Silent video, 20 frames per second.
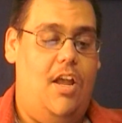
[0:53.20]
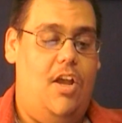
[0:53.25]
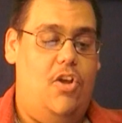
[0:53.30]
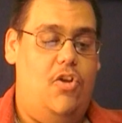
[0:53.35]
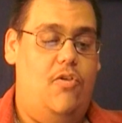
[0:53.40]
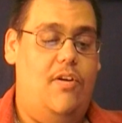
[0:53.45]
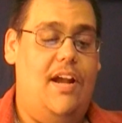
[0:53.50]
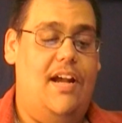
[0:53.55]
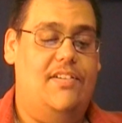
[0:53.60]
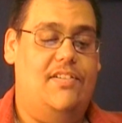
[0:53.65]

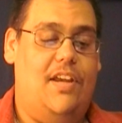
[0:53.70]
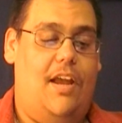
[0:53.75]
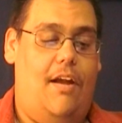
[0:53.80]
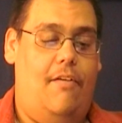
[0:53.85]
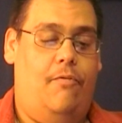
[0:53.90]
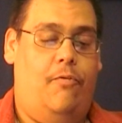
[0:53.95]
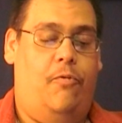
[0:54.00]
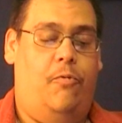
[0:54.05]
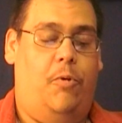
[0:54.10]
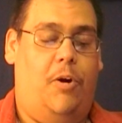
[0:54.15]
You guys
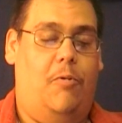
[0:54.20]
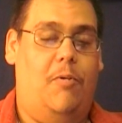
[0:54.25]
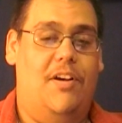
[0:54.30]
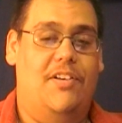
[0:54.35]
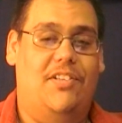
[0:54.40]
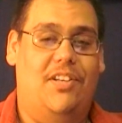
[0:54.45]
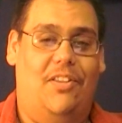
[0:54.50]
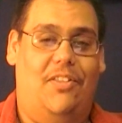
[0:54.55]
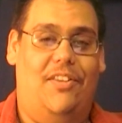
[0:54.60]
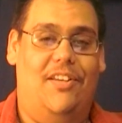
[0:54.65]
have
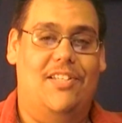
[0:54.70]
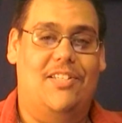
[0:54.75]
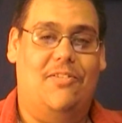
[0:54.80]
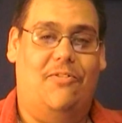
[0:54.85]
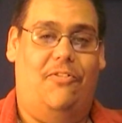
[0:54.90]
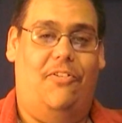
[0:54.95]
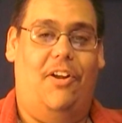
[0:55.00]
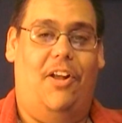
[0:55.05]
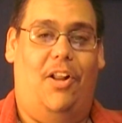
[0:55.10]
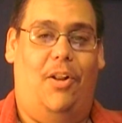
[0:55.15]
requested this
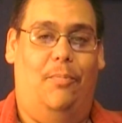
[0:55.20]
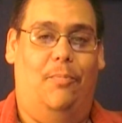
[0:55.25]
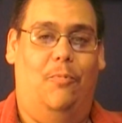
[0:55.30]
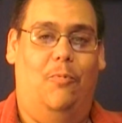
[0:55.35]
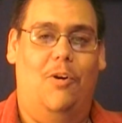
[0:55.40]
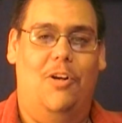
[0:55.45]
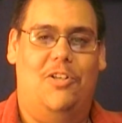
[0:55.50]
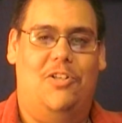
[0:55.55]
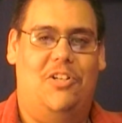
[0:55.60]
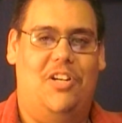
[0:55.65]
film,
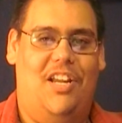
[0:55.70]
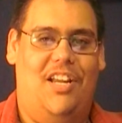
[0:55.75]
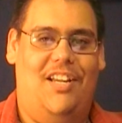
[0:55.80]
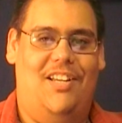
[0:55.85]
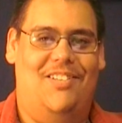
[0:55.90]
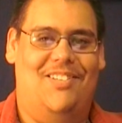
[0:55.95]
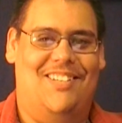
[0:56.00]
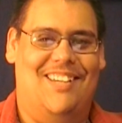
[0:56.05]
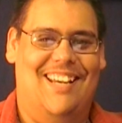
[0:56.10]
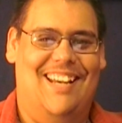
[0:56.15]
which
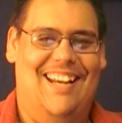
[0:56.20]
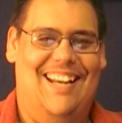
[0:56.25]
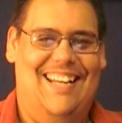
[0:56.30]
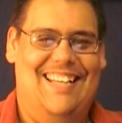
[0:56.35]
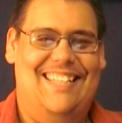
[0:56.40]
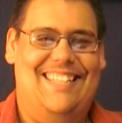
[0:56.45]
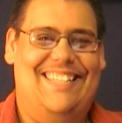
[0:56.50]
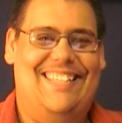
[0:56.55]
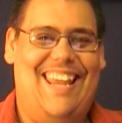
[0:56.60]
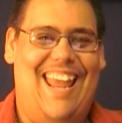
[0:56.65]
is
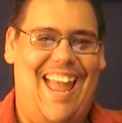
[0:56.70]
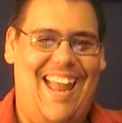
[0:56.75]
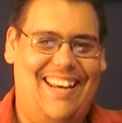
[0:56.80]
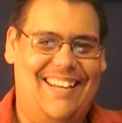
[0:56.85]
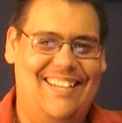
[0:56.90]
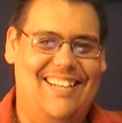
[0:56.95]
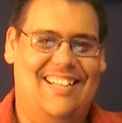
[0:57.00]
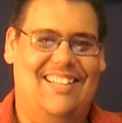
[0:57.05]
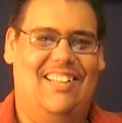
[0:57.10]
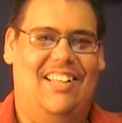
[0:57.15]

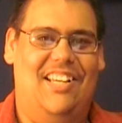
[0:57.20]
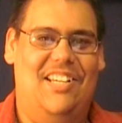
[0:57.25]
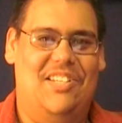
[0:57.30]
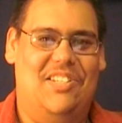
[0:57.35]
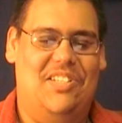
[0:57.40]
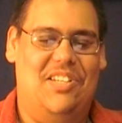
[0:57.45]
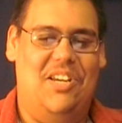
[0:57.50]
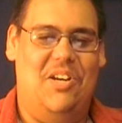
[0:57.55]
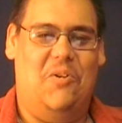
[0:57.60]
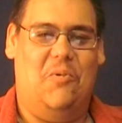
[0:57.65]
technically a
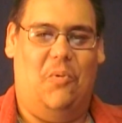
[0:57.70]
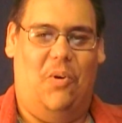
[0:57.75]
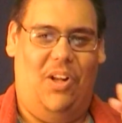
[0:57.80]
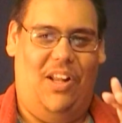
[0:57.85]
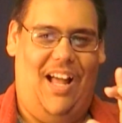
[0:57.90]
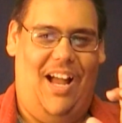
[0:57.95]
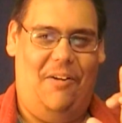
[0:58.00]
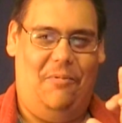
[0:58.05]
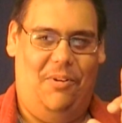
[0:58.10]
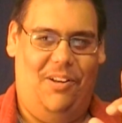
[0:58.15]

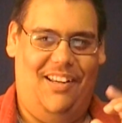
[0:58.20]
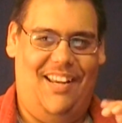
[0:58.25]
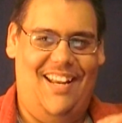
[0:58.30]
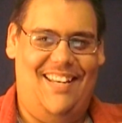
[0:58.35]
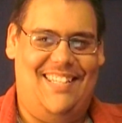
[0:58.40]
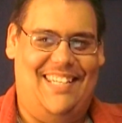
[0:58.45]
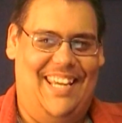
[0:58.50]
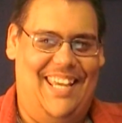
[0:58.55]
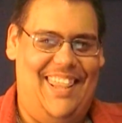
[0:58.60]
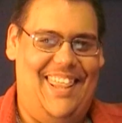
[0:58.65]
sequel. I will
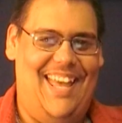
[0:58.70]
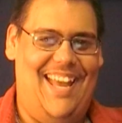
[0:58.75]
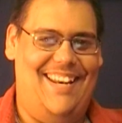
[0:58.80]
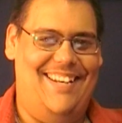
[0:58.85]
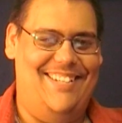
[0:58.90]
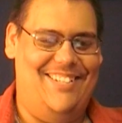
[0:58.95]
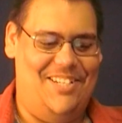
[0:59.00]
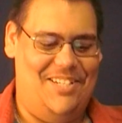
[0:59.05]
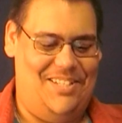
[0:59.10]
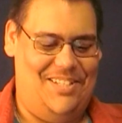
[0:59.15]
get to that
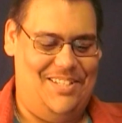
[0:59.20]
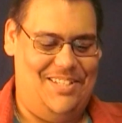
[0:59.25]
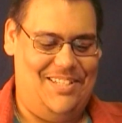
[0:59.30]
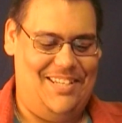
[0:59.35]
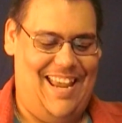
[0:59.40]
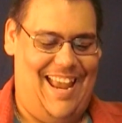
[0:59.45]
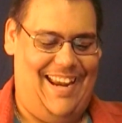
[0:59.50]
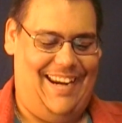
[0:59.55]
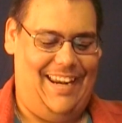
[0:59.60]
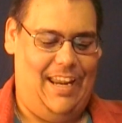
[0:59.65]
in just a
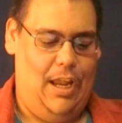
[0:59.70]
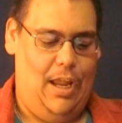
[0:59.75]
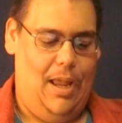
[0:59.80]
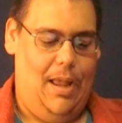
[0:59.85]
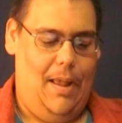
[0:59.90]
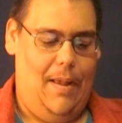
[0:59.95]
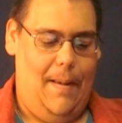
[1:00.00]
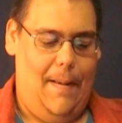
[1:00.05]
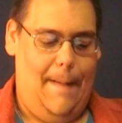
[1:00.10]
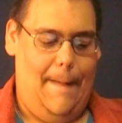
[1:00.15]
sec.
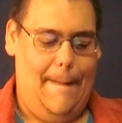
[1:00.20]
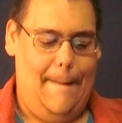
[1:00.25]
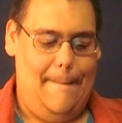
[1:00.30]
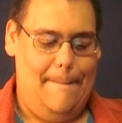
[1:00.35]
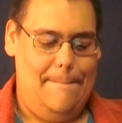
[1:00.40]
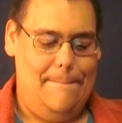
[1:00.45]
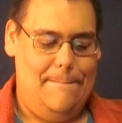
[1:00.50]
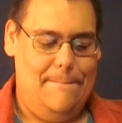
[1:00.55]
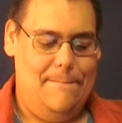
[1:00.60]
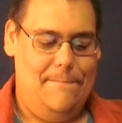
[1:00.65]

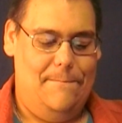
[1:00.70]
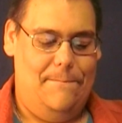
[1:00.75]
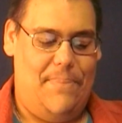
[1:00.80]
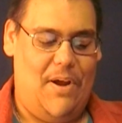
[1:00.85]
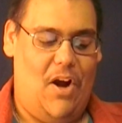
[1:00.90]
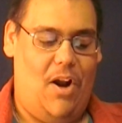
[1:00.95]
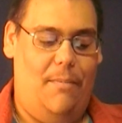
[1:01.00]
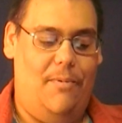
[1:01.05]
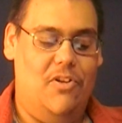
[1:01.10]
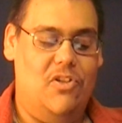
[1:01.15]

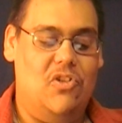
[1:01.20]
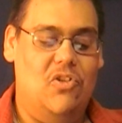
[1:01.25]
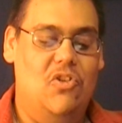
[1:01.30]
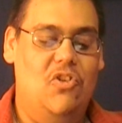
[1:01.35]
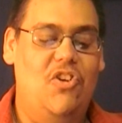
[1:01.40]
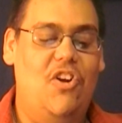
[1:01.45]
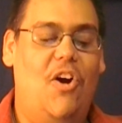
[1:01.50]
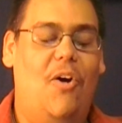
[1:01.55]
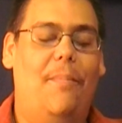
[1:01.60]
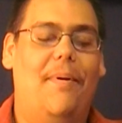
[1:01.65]
But almost
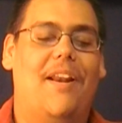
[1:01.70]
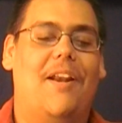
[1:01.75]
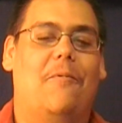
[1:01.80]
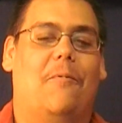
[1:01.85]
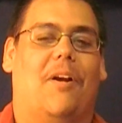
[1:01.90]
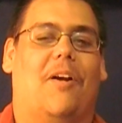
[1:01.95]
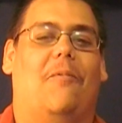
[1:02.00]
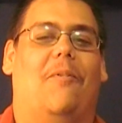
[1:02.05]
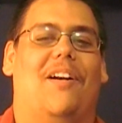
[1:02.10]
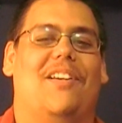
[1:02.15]
nobody
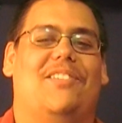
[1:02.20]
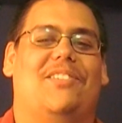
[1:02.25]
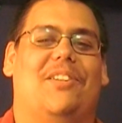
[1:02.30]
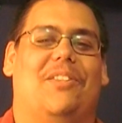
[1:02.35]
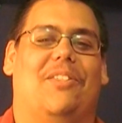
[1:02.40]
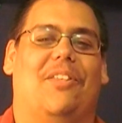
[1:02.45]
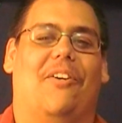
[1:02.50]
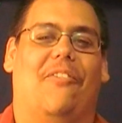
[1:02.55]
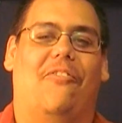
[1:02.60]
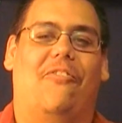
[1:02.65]

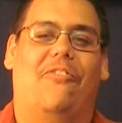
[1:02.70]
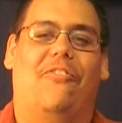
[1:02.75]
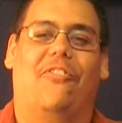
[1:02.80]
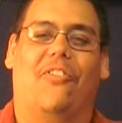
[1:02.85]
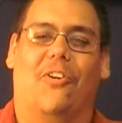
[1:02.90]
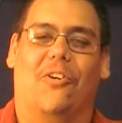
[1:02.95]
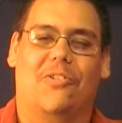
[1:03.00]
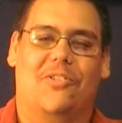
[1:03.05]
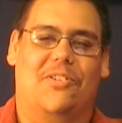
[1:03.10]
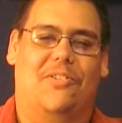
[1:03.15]
requested the
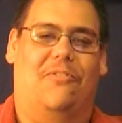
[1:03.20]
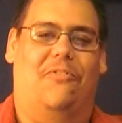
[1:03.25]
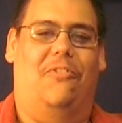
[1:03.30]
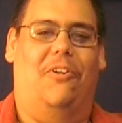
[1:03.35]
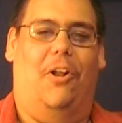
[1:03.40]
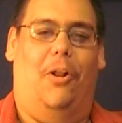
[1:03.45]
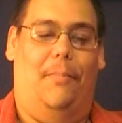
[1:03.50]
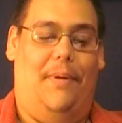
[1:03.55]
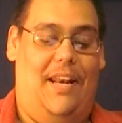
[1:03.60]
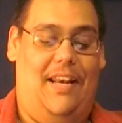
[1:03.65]
first film.